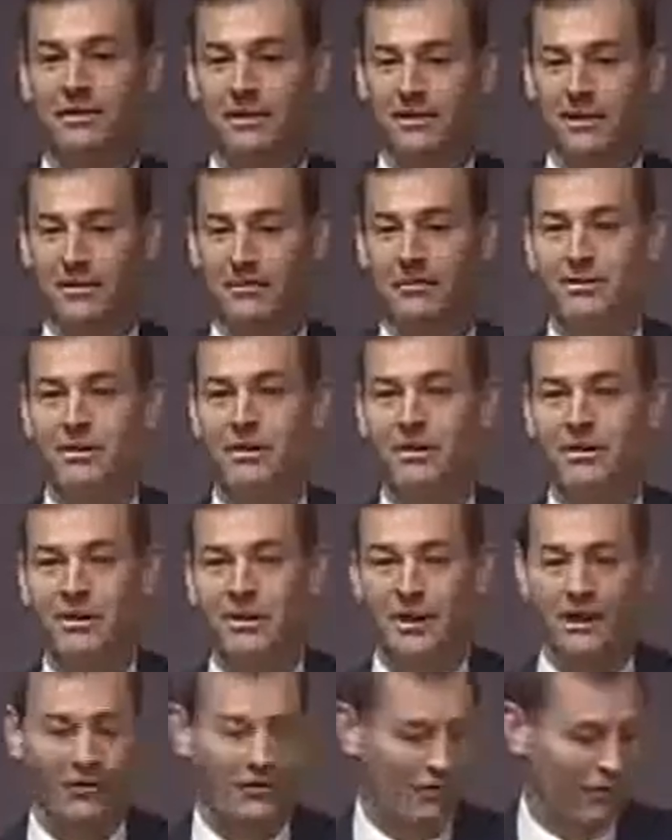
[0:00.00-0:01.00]
to them,
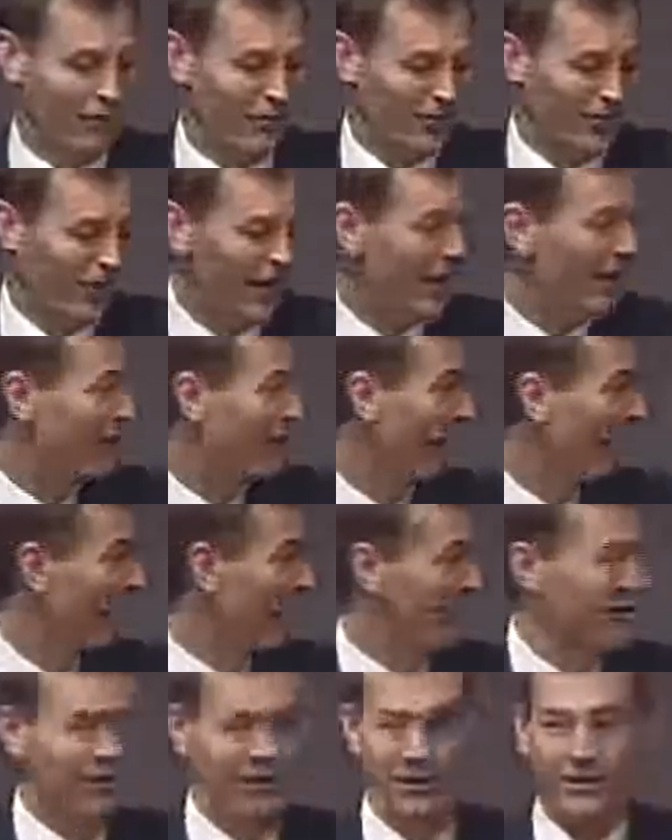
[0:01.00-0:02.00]
if you're
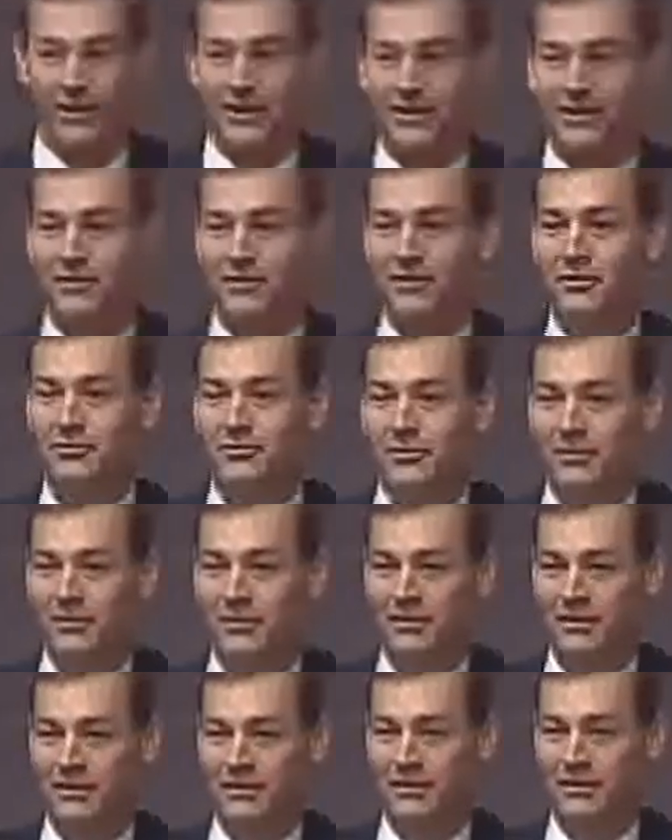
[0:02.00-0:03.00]
having an acute
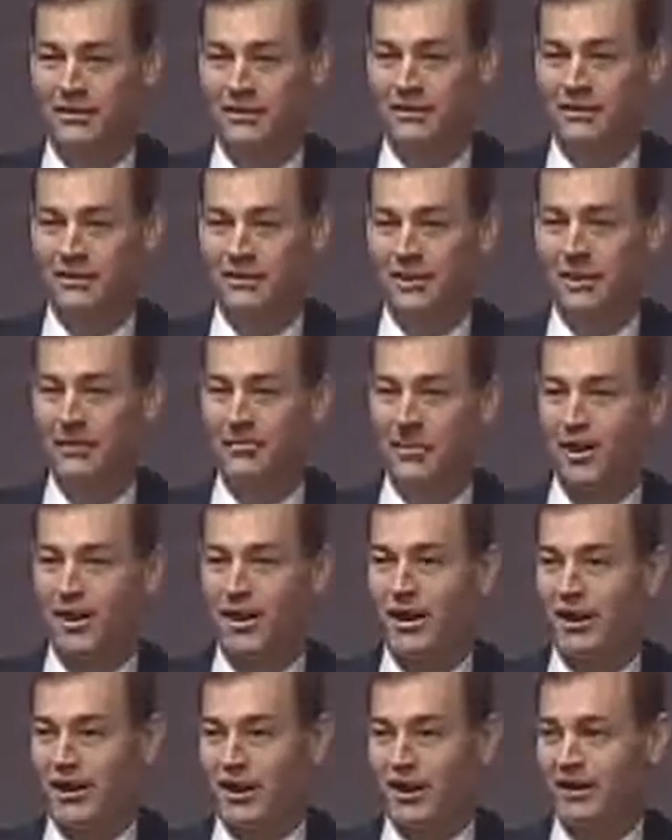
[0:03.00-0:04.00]

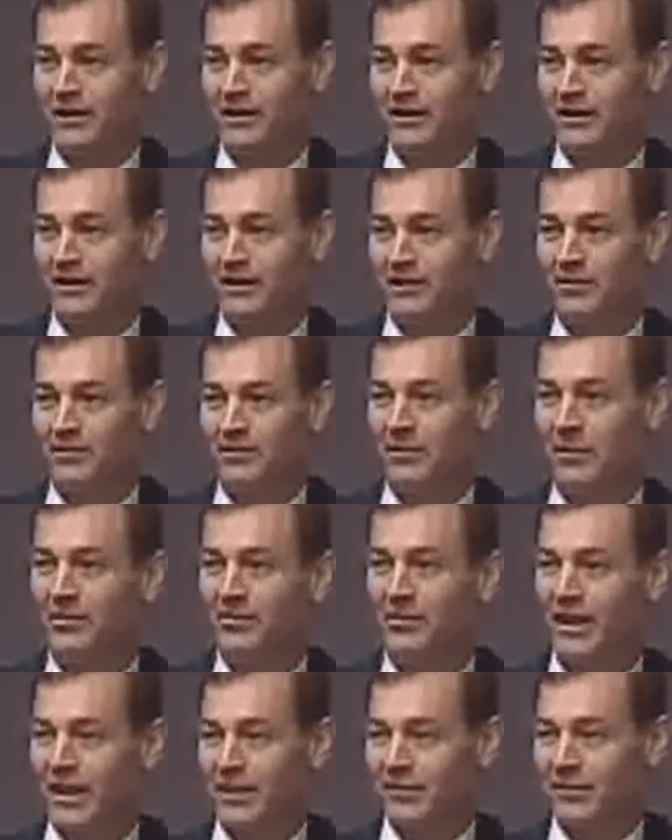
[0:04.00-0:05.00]
MI,
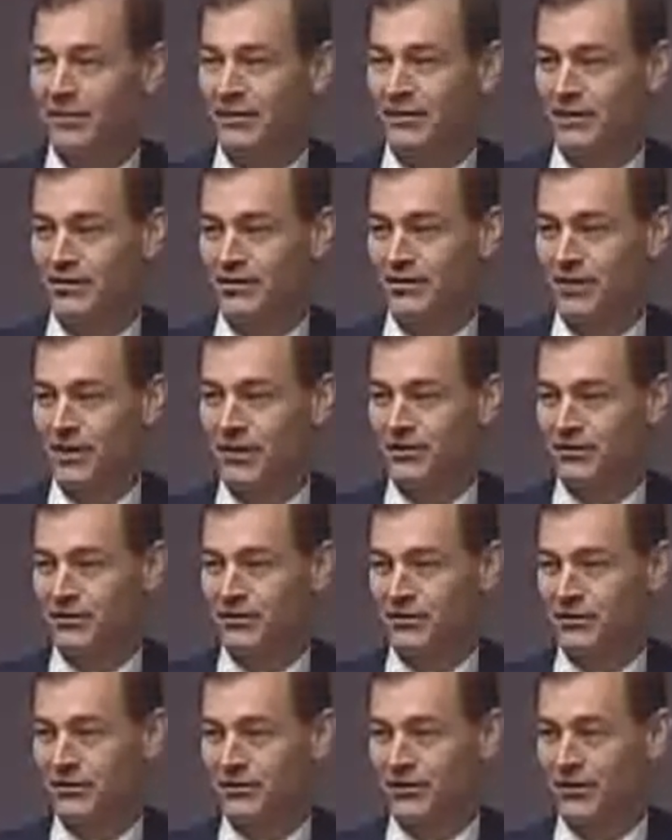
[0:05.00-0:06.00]

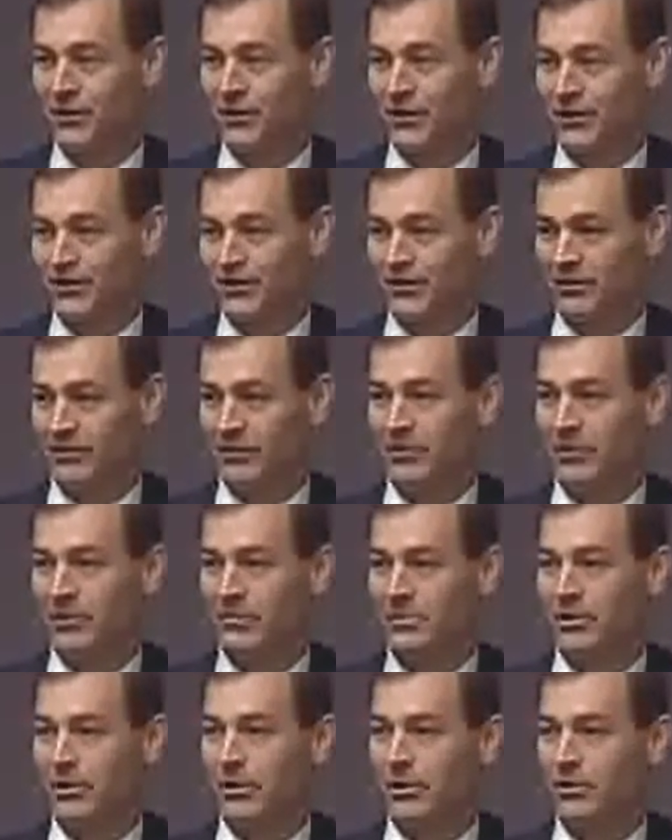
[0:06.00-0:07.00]
revascularization is critical.
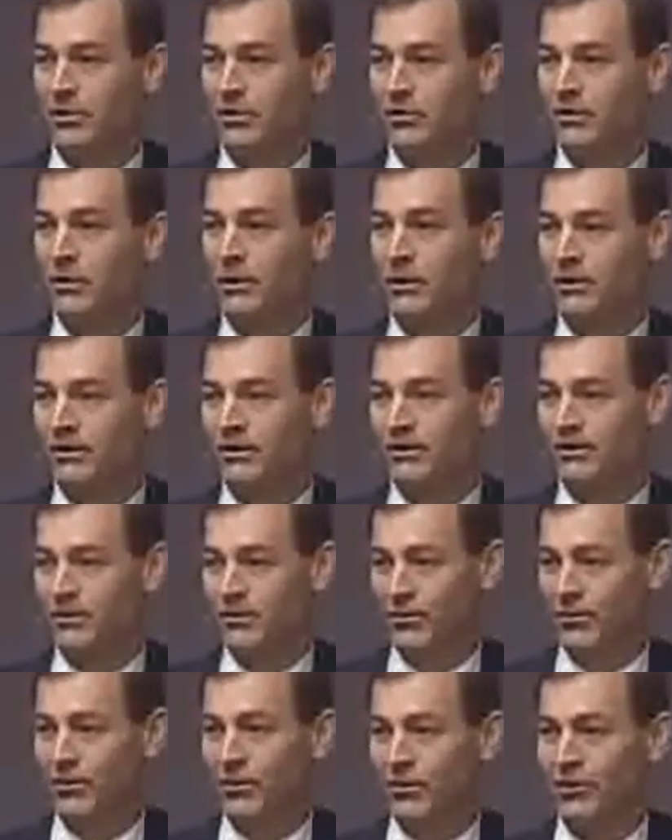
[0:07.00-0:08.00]
They play a
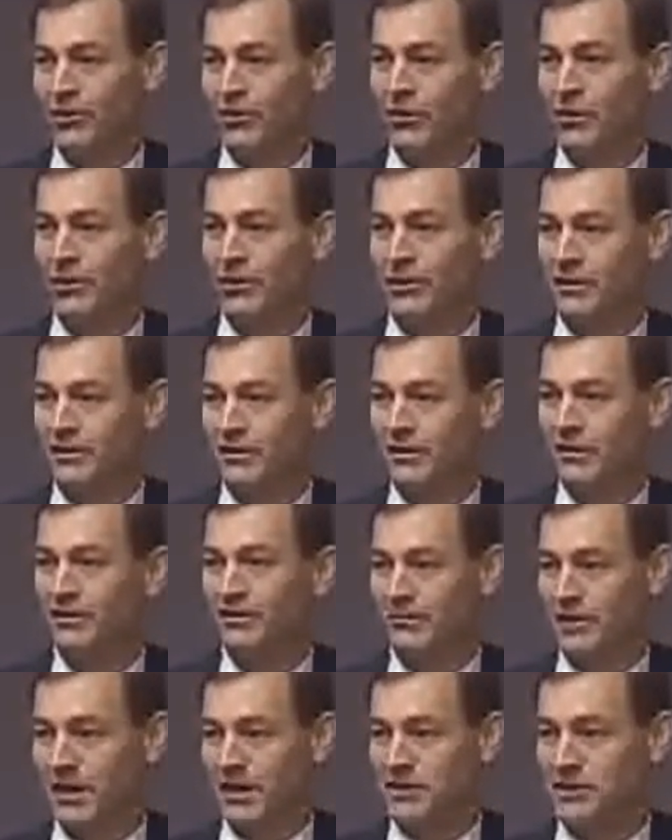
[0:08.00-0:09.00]
critical role in
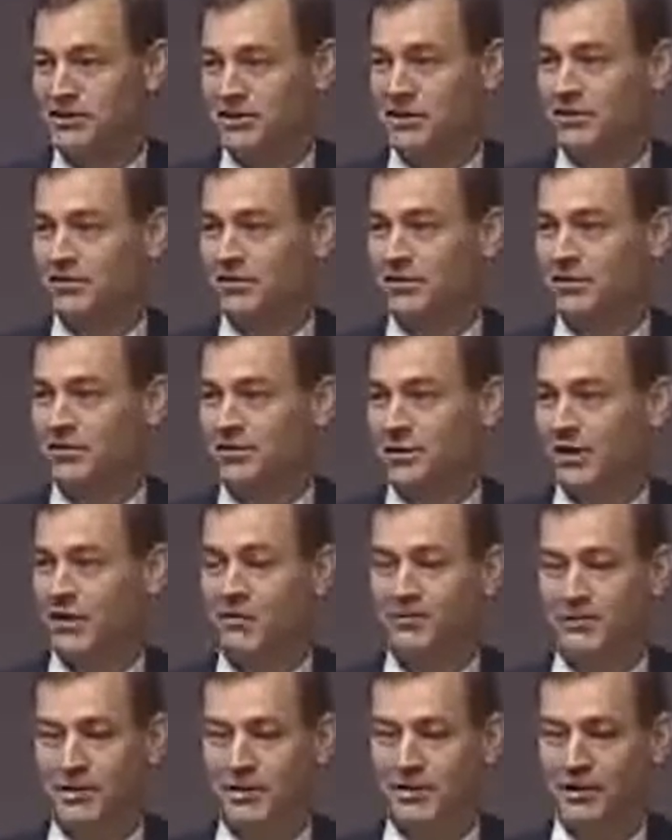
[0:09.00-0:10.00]
acute patients who
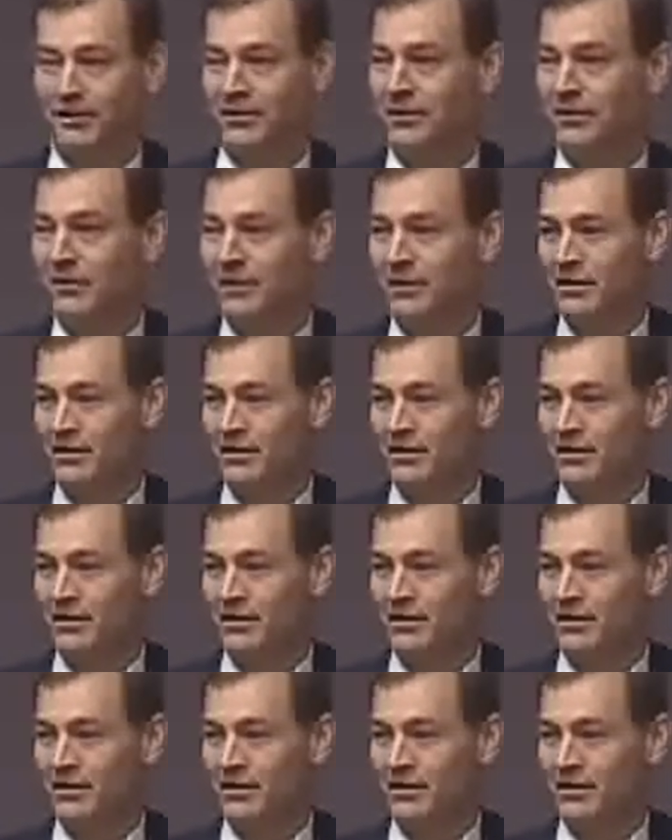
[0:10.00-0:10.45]
come in